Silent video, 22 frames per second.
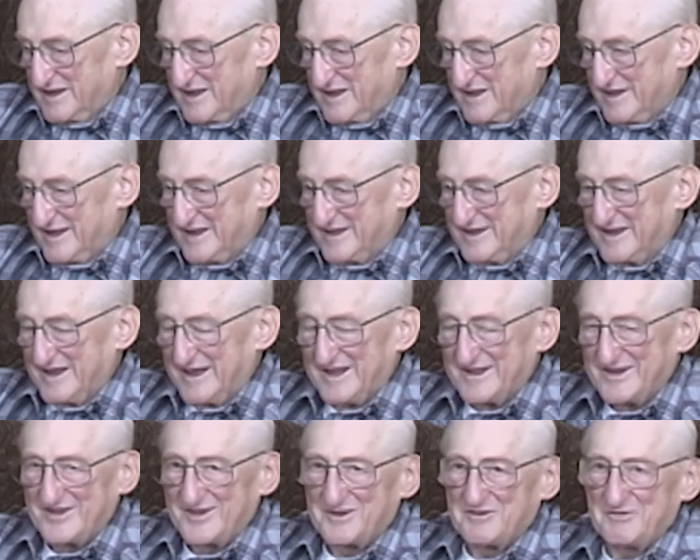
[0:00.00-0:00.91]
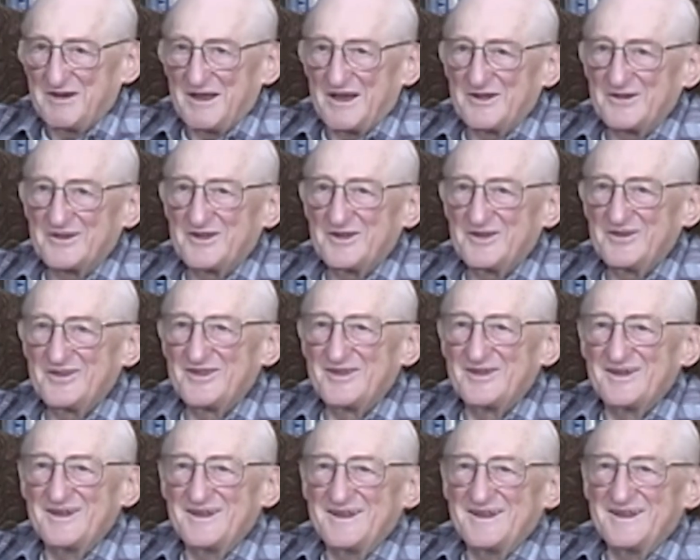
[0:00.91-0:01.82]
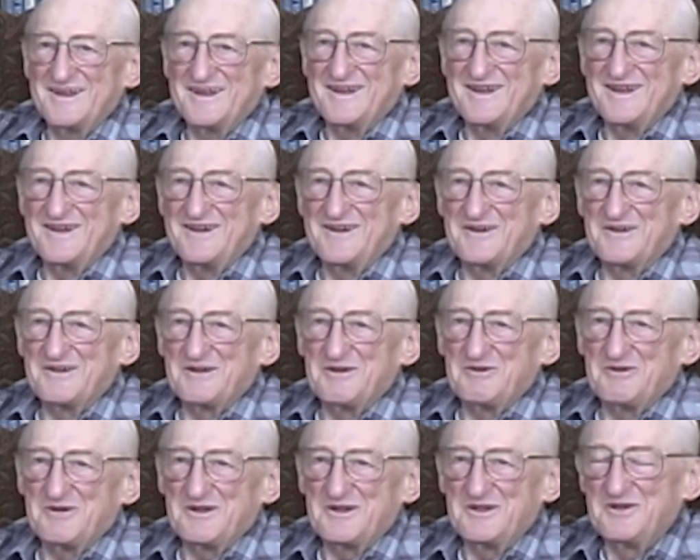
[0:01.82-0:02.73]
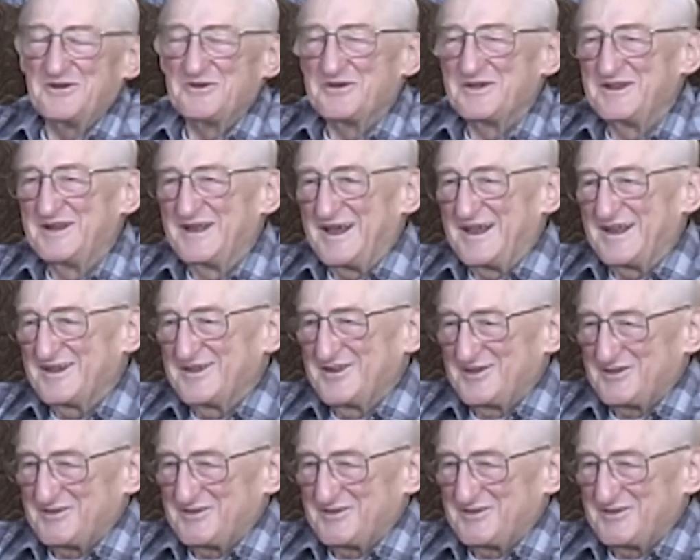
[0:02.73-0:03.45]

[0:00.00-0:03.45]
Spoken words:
they danced around us. They went into a dance